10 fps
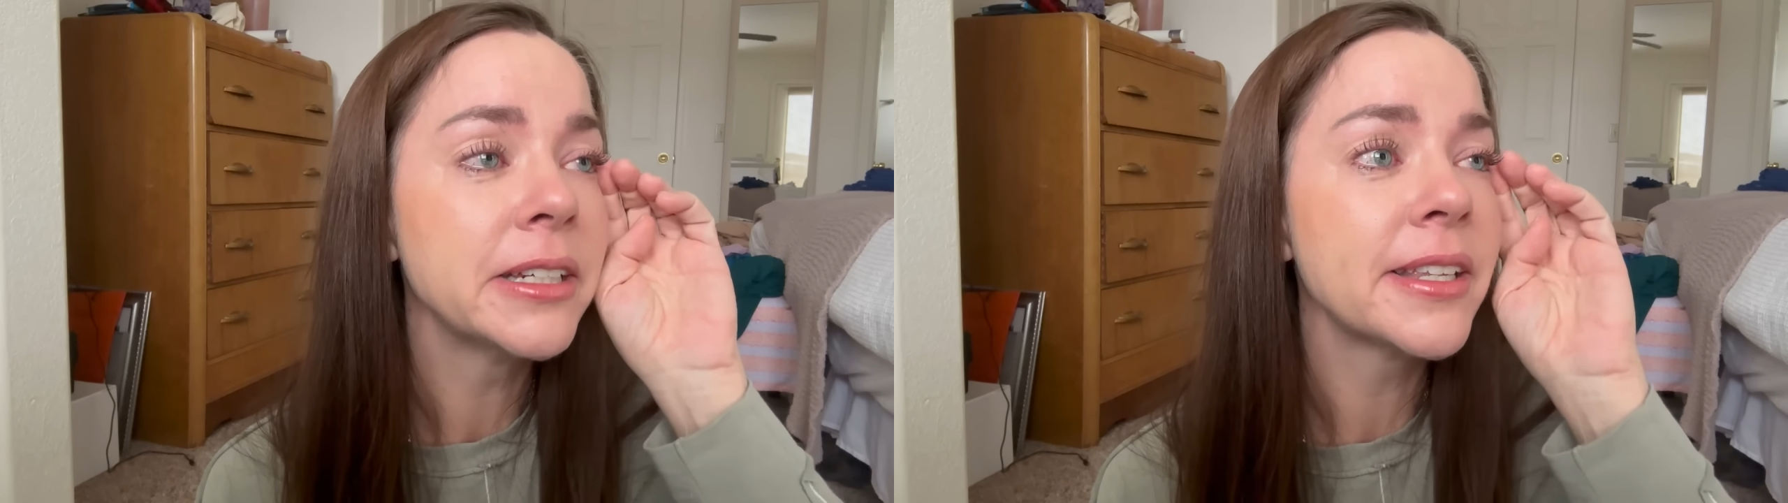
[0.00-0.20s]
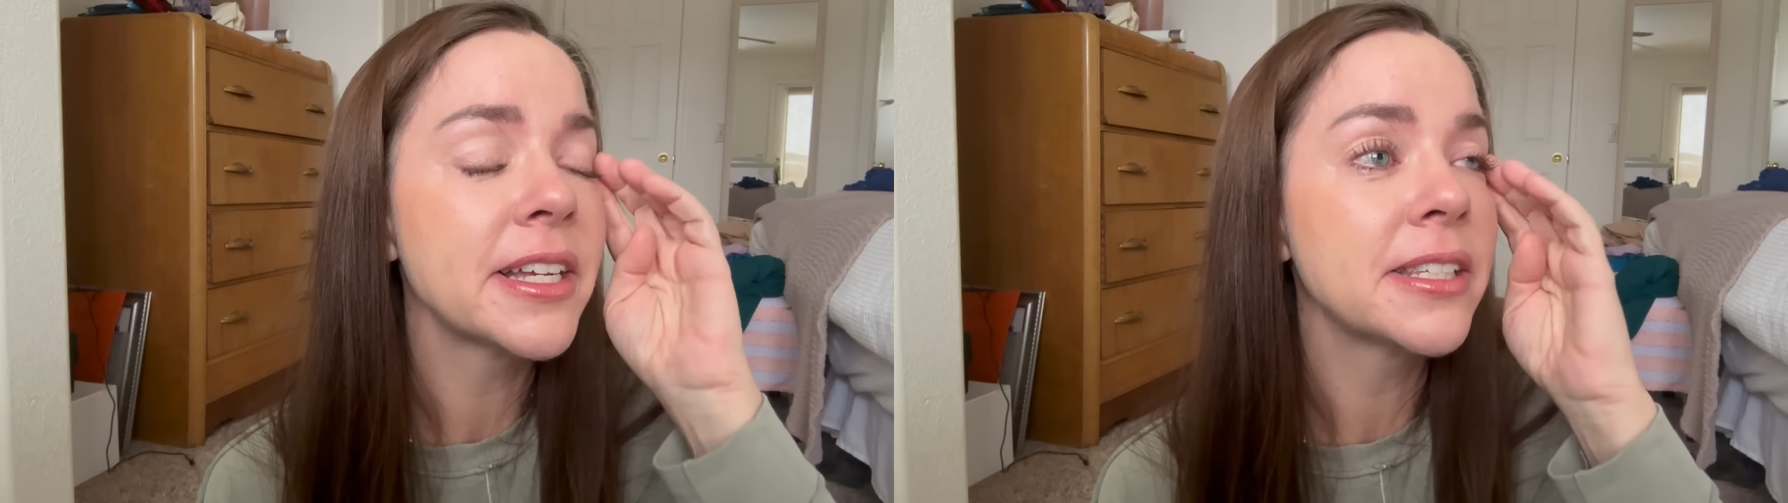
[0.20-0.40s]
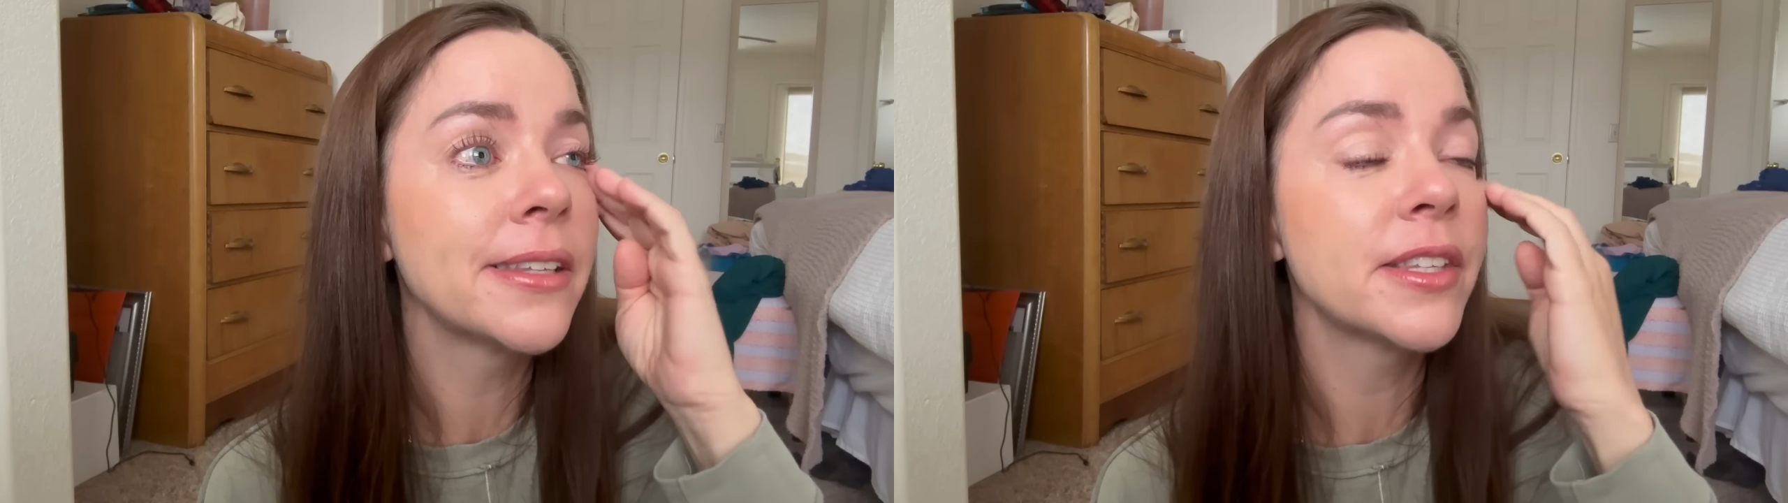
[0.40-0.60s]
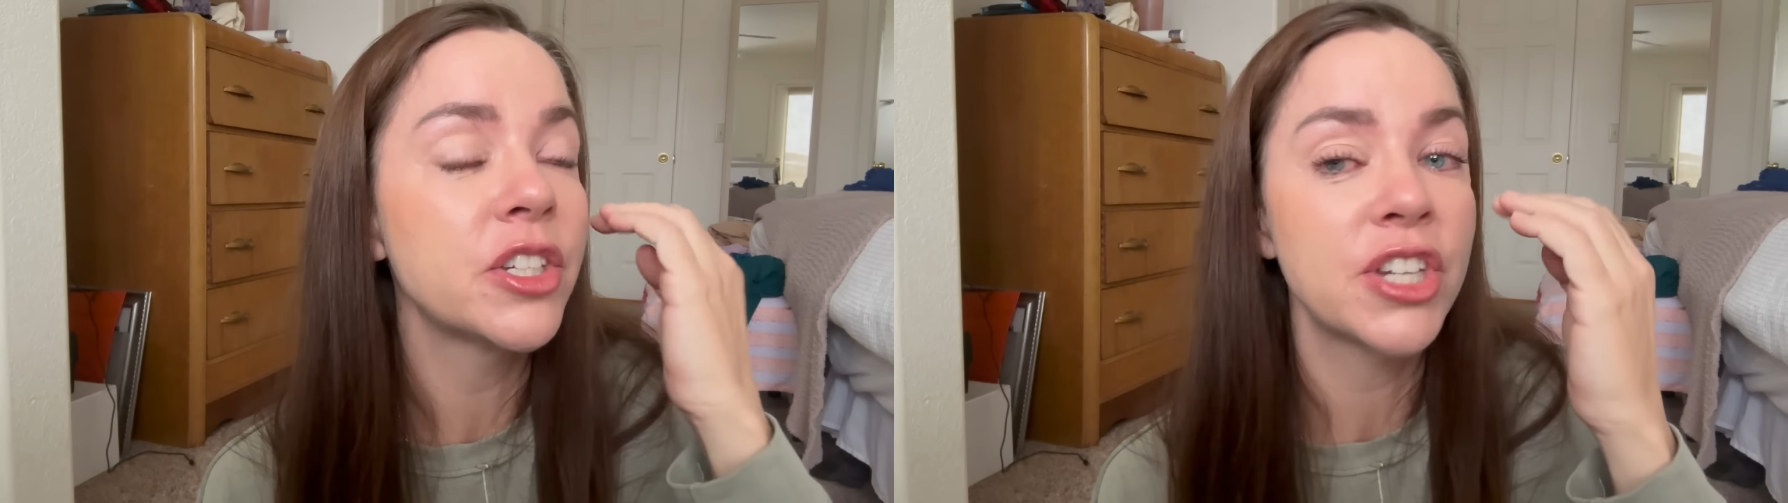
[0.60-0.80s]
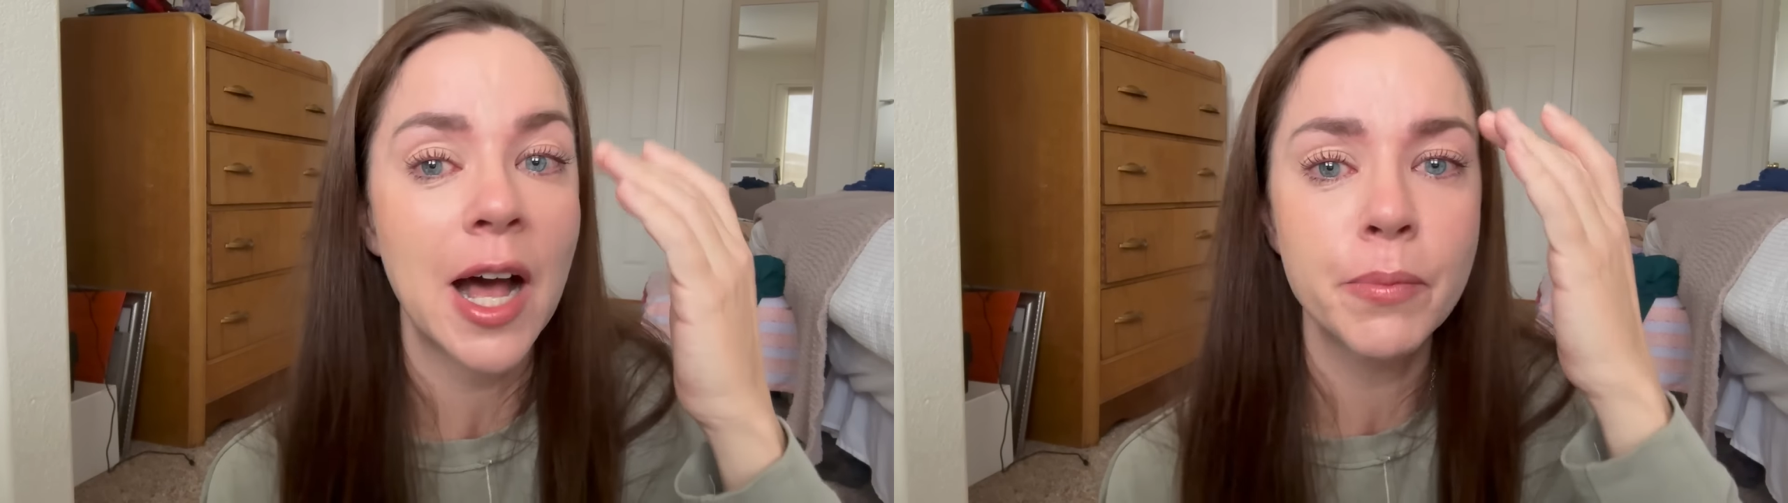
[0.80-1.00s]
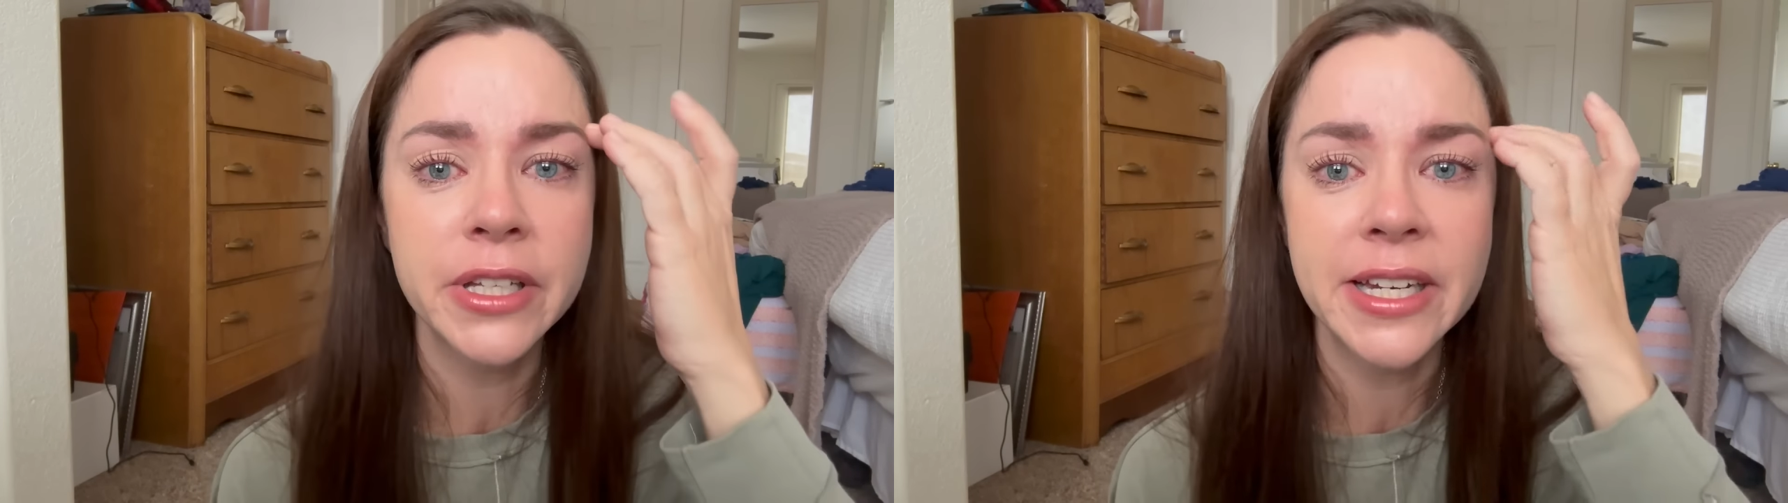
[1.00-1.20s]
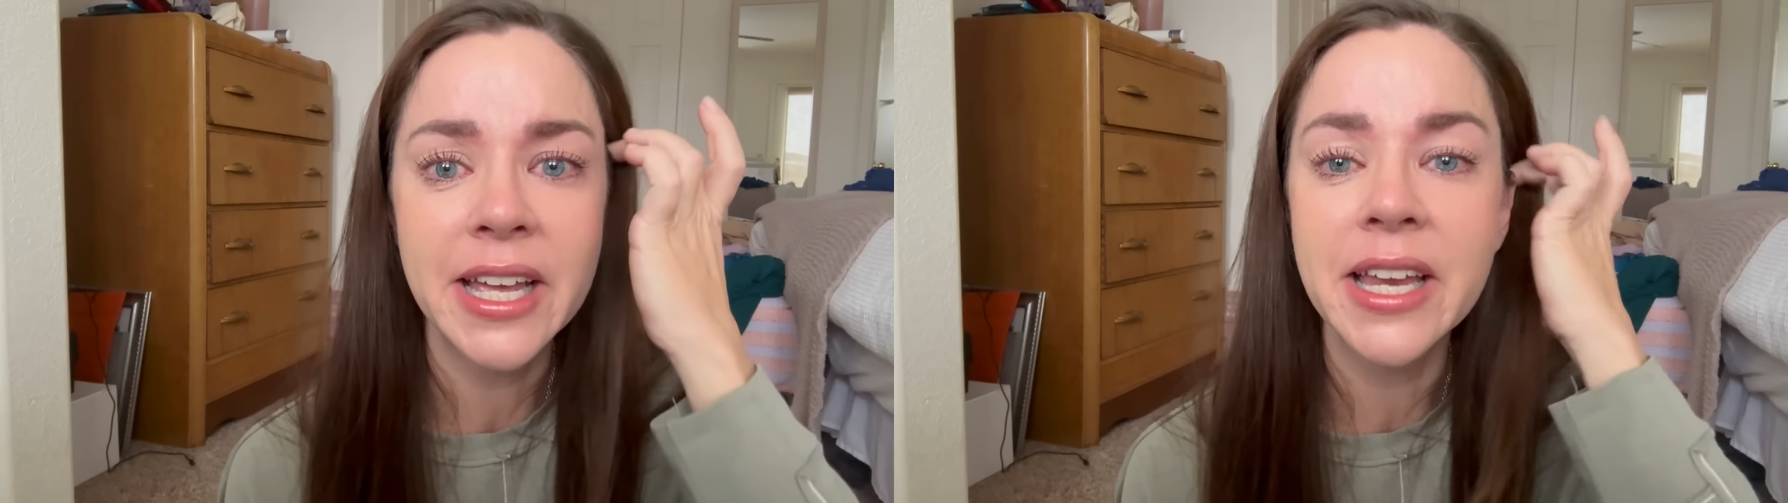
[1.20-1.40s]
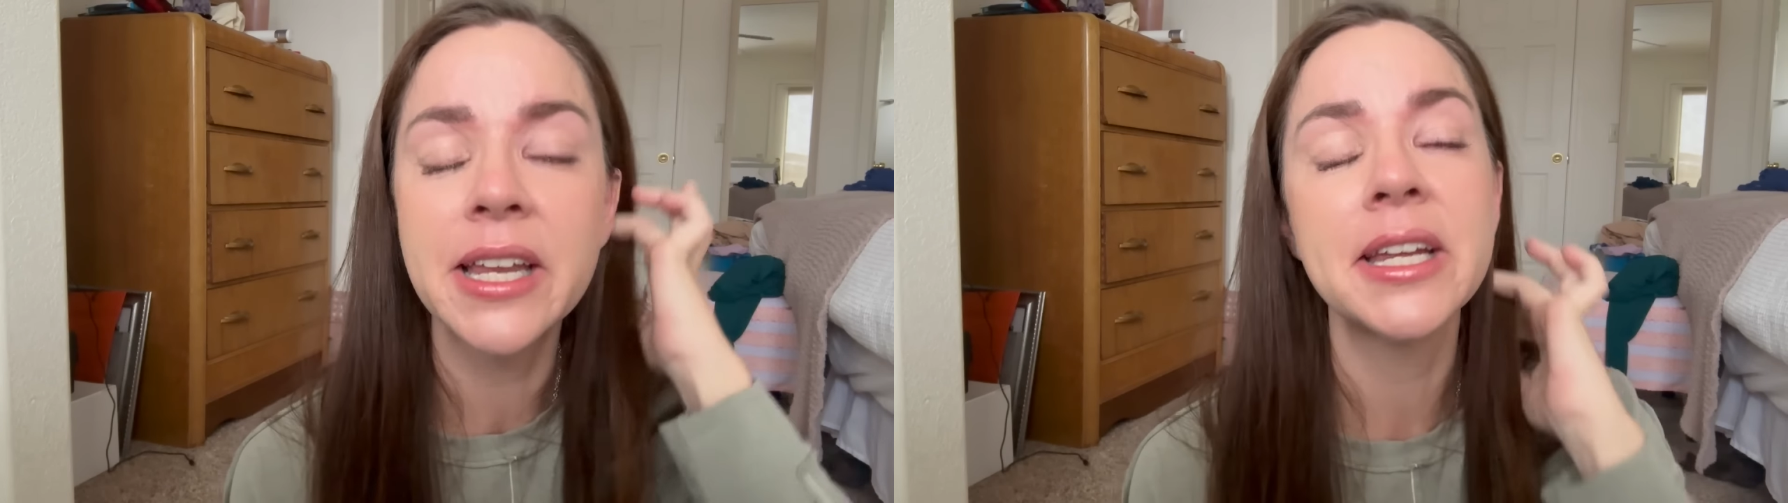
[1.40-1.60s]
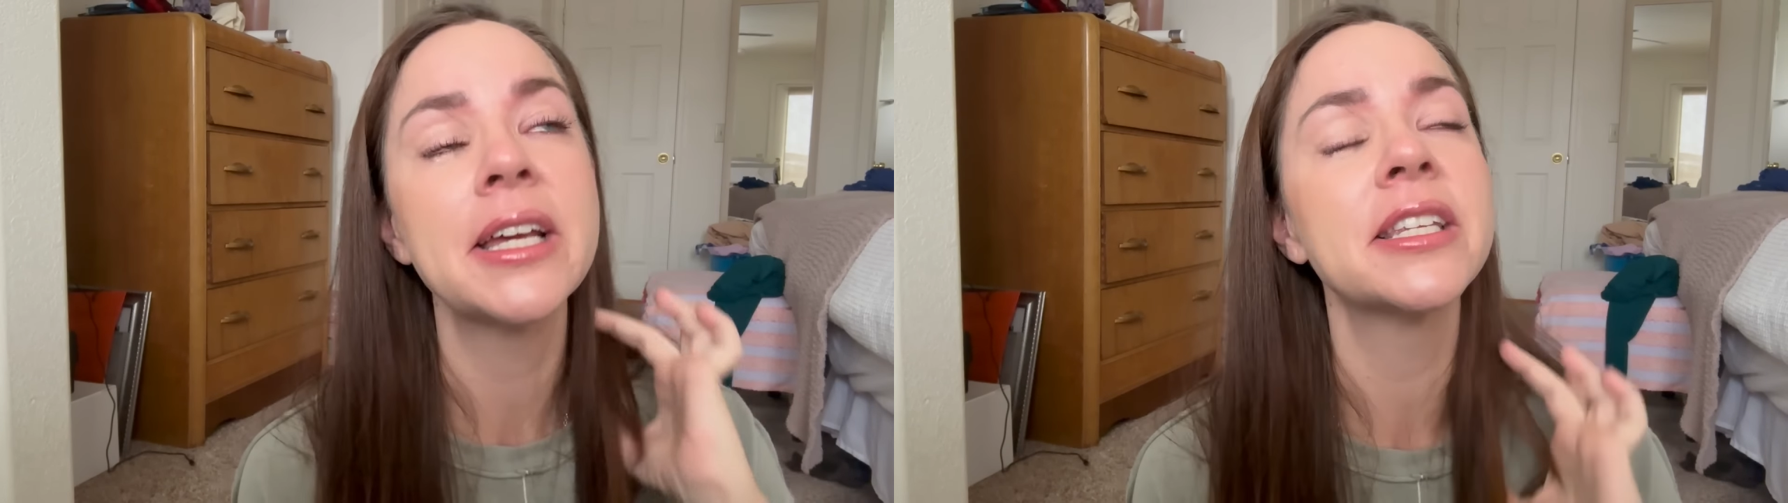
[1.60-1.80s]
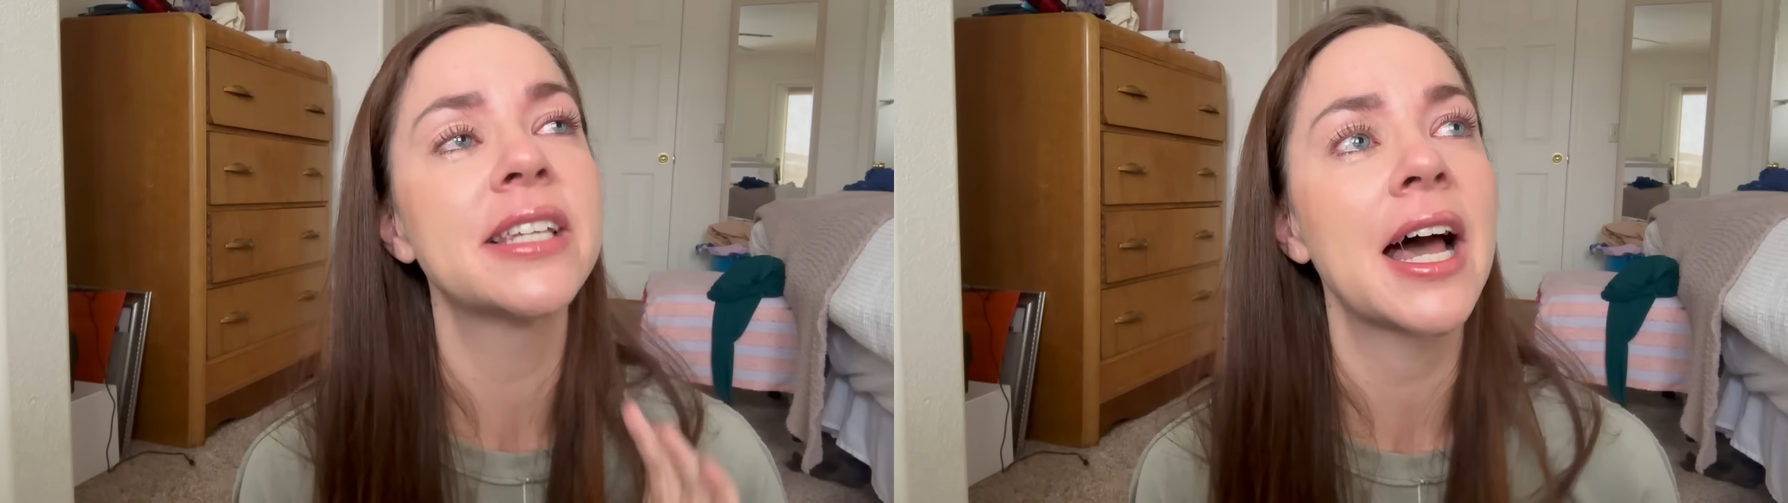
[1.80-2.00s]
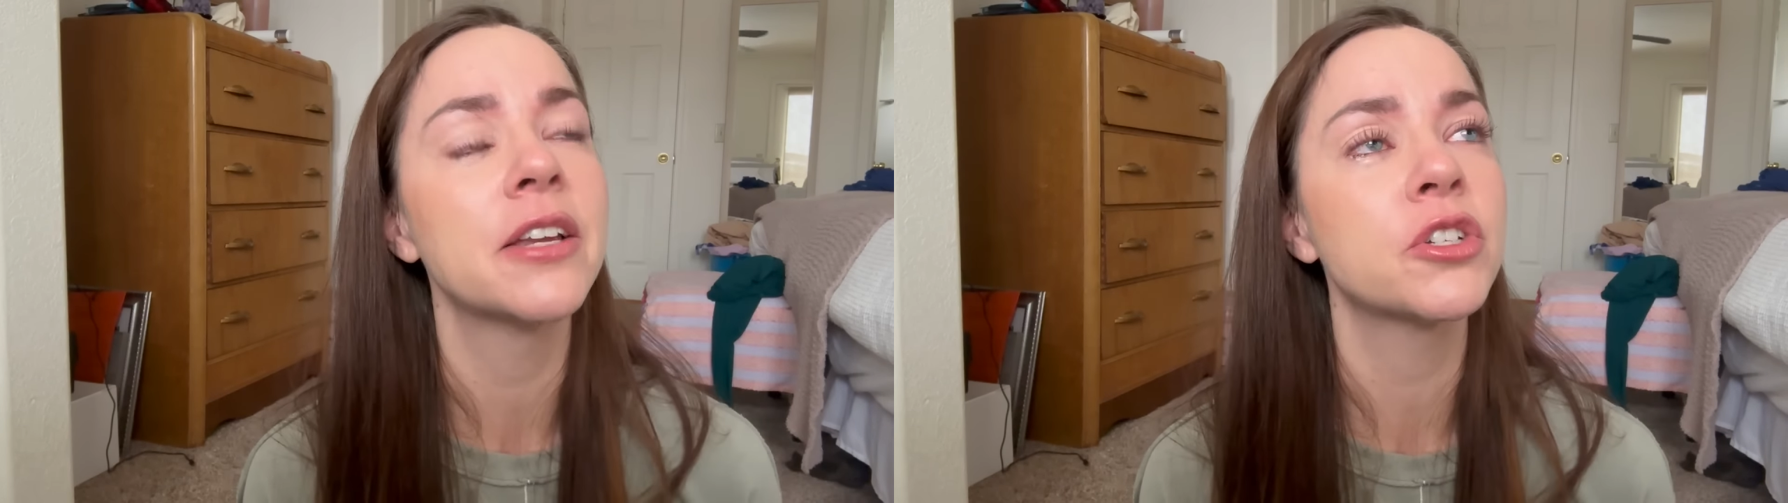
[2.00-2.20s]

And they sent the chaplain in and he sat and